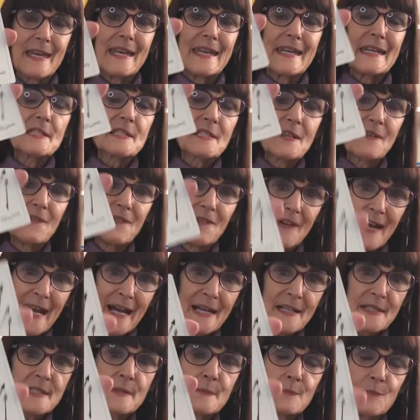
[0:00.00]
It's
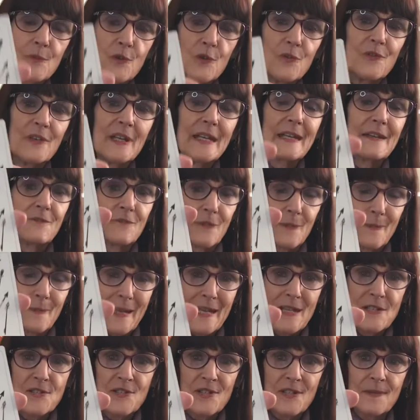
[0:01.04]
fast moving
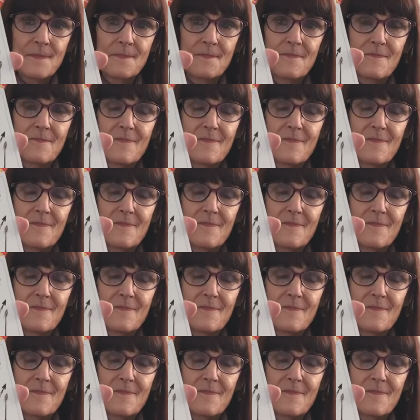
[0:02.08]
information.